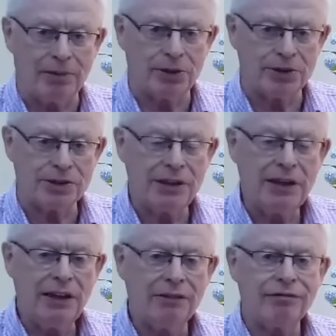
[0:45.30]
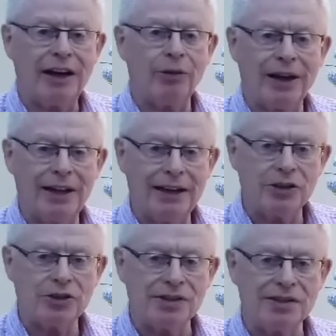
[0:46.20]
but fire
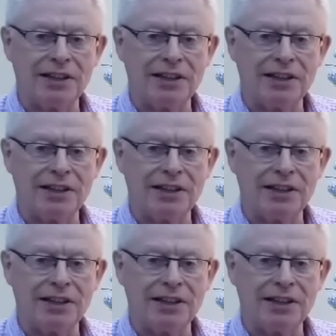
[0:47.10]
regulations